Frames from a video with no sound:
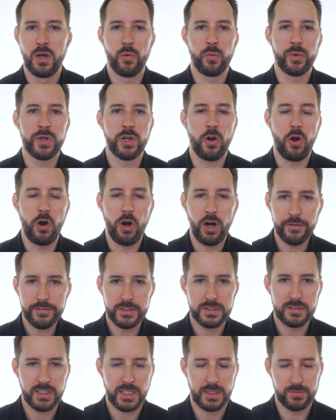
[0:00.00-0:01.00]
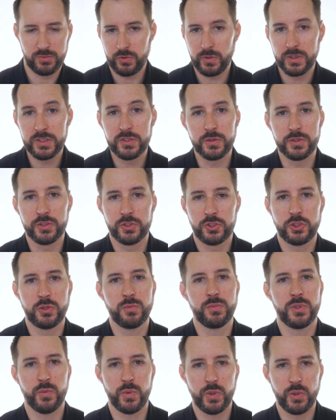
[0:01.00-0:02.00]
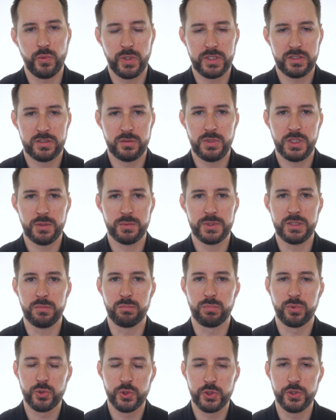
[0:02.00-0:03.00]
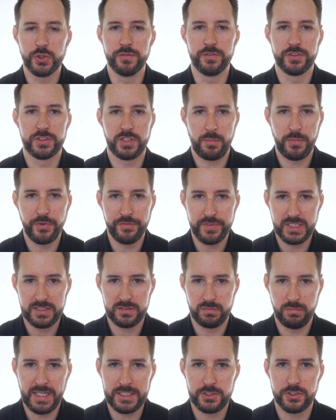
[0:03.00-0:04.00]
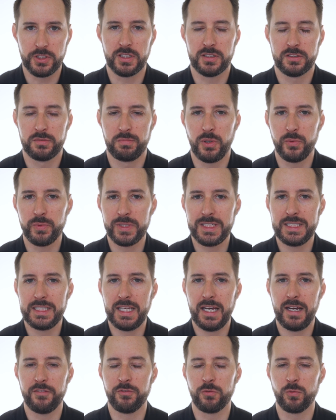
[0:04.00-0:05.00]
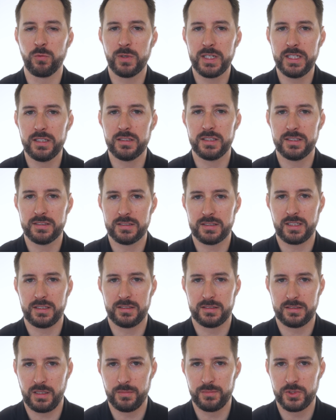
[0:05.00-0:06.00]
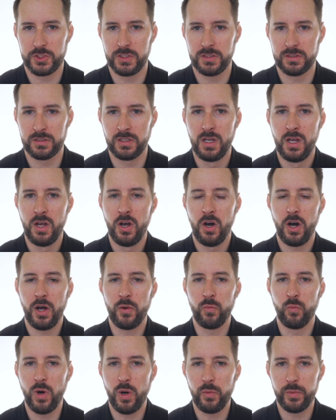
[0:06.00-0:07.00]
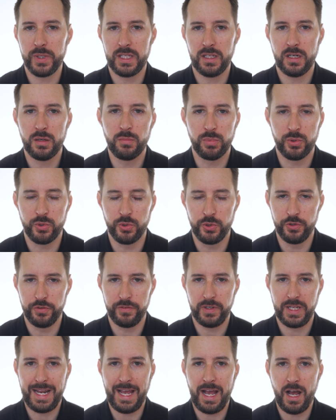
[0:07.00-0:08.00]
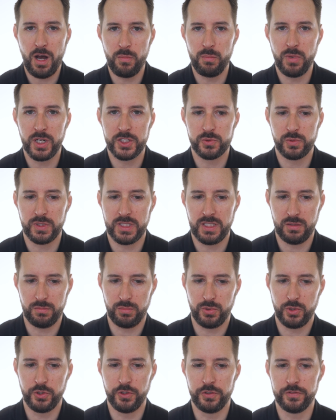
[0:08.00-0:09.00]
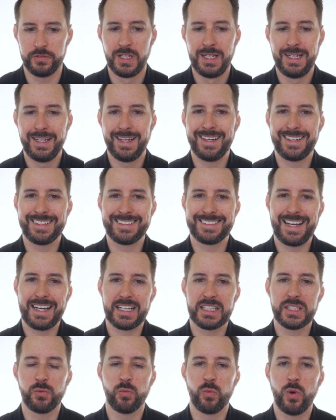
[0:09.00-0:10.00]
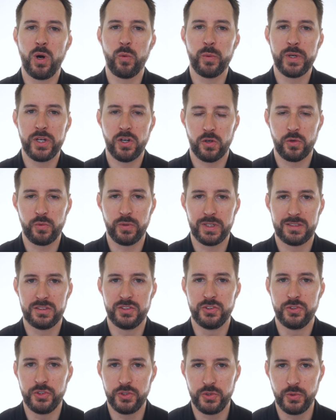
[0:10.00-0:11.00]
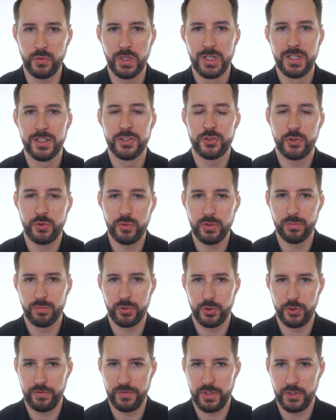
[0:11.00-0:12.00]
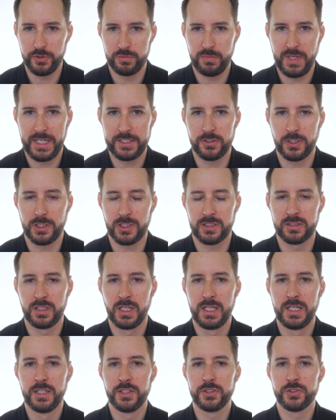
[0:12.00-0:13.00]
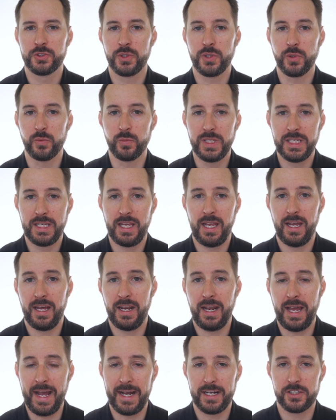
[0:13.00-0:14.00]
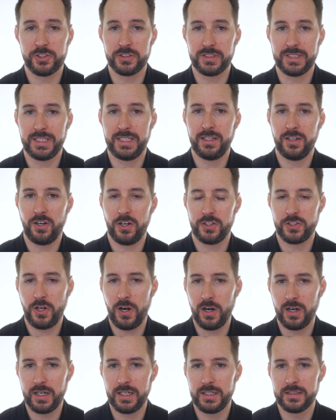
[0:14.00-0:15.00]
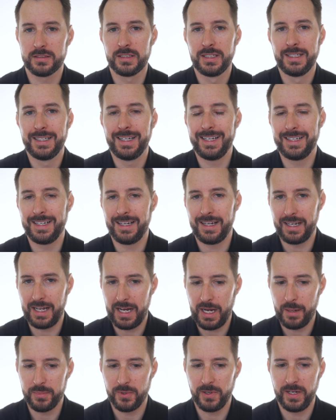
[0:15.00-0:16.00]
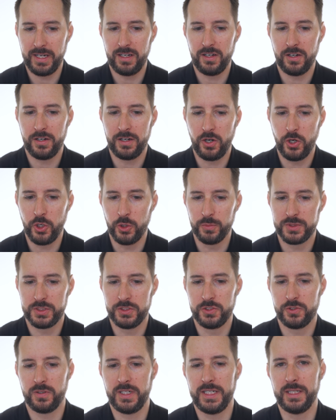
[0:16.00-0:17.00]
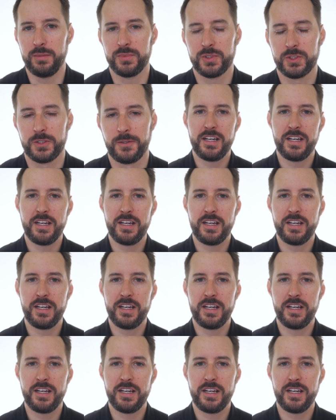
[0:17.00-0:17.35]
We are oftentimes going to assume that we're going to be able to improve some of these metrics, but we need to have realistic assumptions on what we can improve and how much we can improve and exactly what we are going to do to improve those metrics so that we can actually hit our targets and not operate on hopes and dreams.